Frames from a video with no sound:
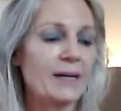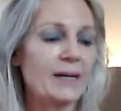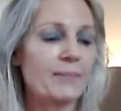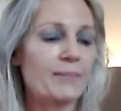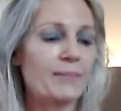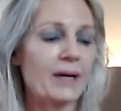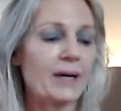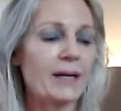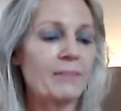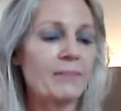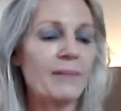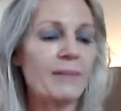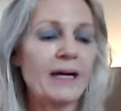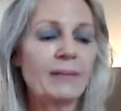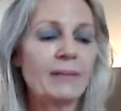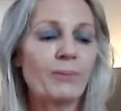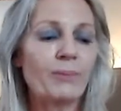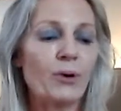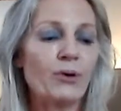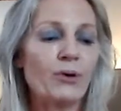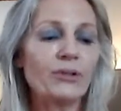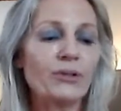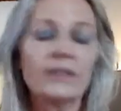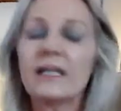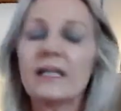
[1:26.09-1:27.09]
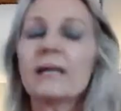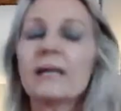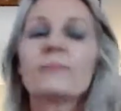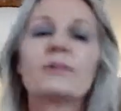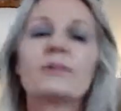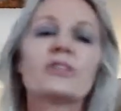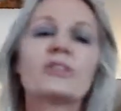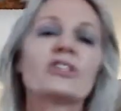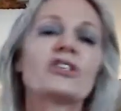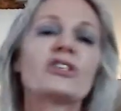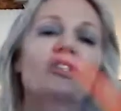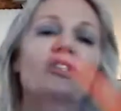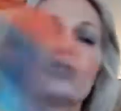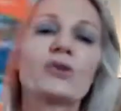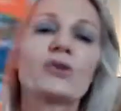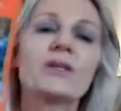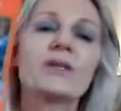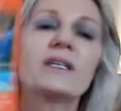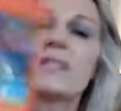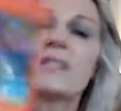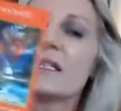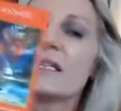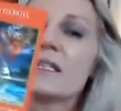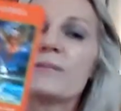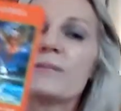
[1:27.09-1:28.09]
But make bold and ambitious
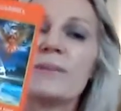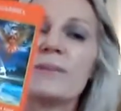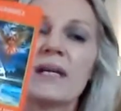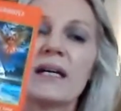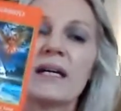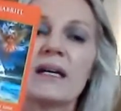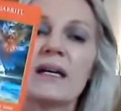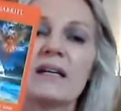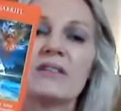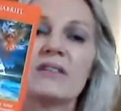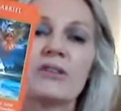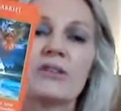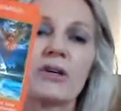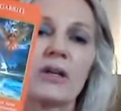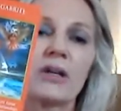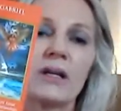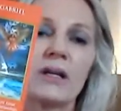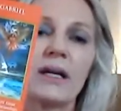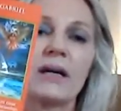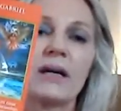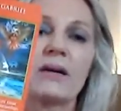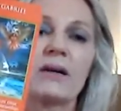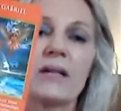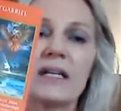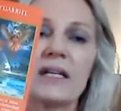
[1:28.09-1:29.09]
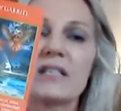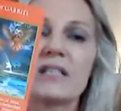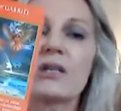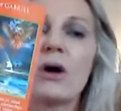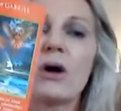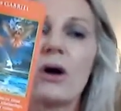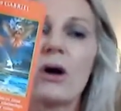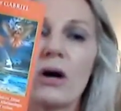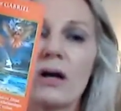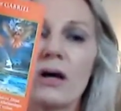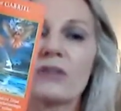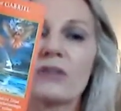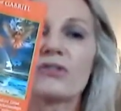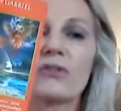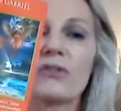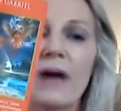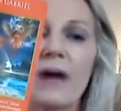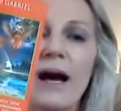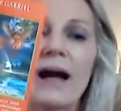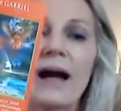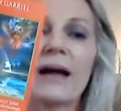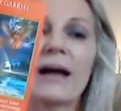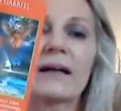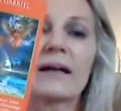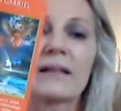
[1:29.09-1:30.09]
choices because your clarity is on
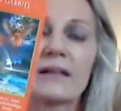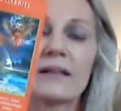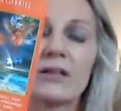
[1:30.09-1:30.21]
track.